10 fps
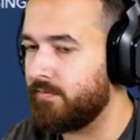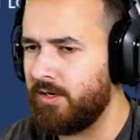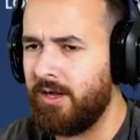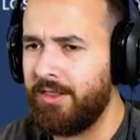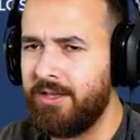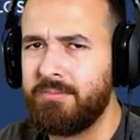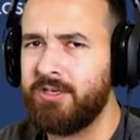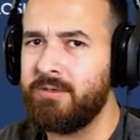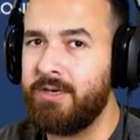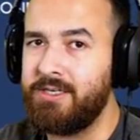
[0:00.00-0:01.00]
Uh, I think I'm
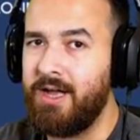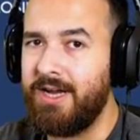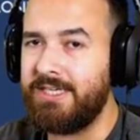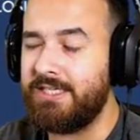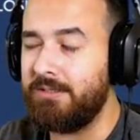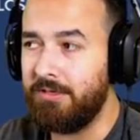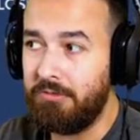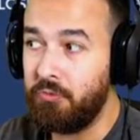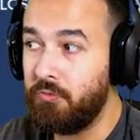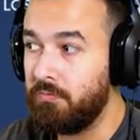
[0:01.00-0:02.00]
going in my 90, but
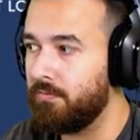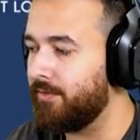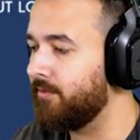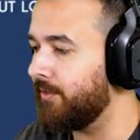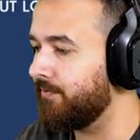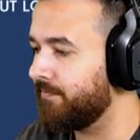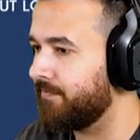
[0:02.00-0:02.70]
ooh, oh well.